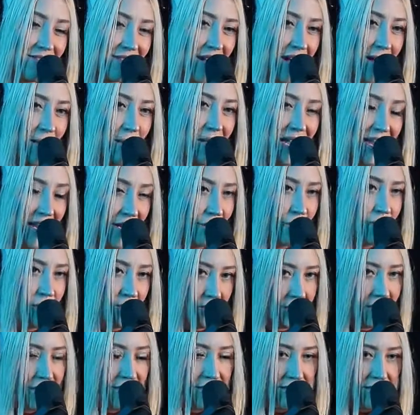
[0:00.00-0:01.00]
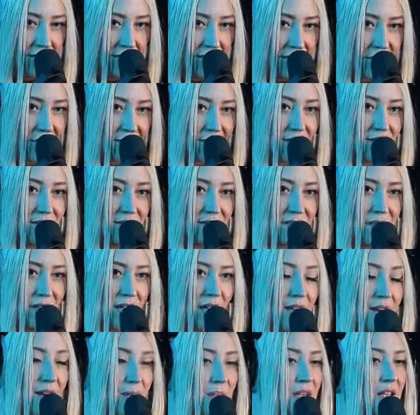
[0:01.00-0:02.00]
got paid shows, guys.
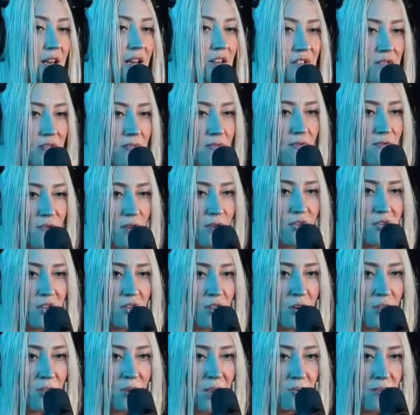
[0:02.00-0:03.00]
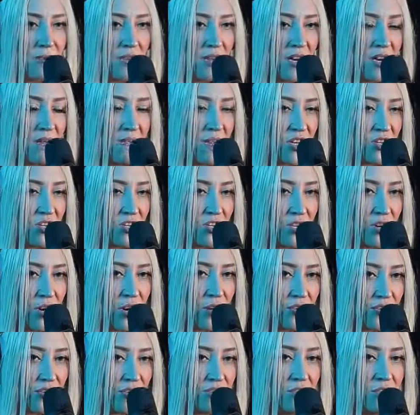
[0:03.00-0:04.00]
And I mean, some of those other people that I mentioned
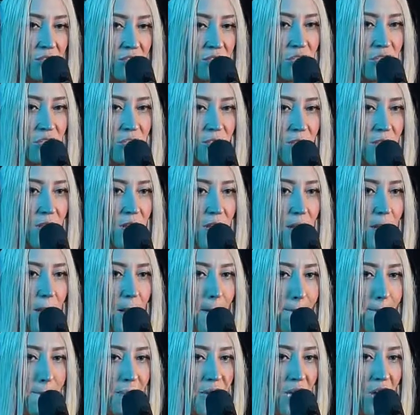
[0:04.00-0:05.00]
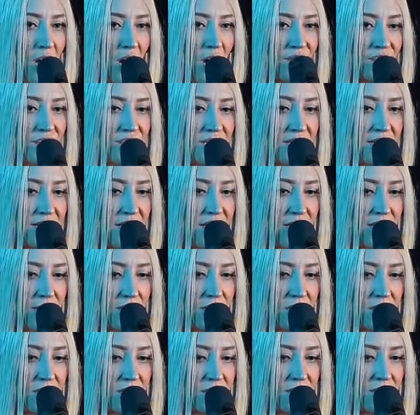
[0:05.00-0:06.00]
also do too. But
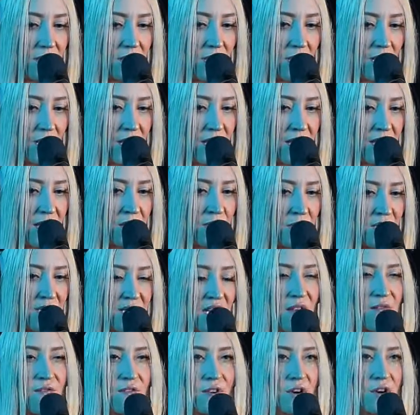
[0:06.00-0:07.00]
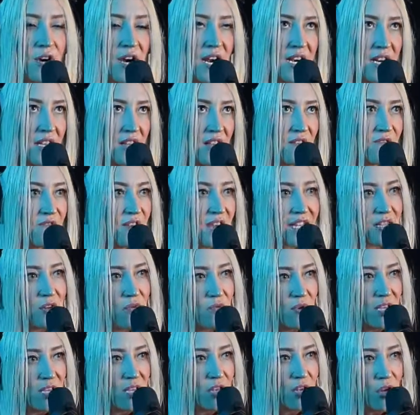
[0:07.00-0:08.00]
oftentimes, I think we take for granted the fact
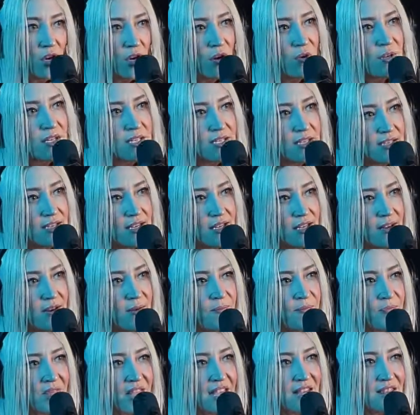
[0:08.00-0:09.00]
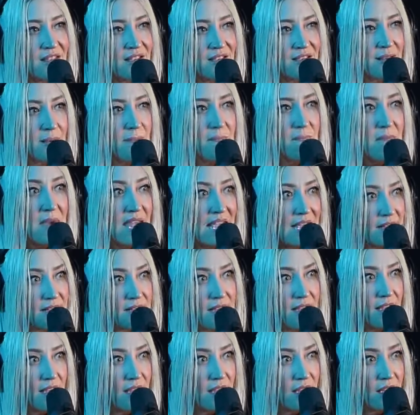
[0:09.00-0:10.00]
that we can go and see these
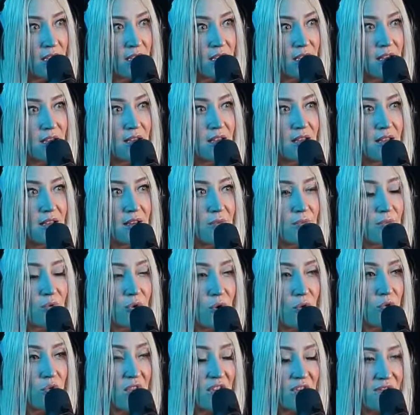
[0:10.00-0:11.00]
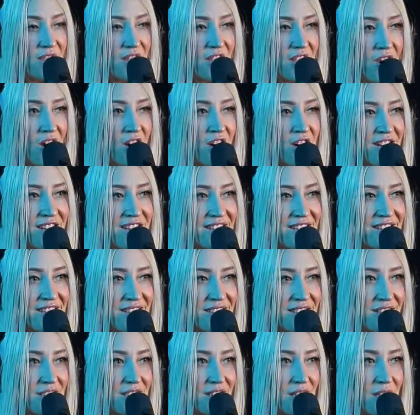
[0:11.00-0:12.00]
amazing, prolific
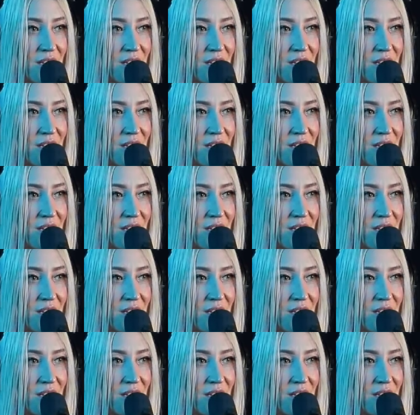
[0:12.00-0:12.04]
artists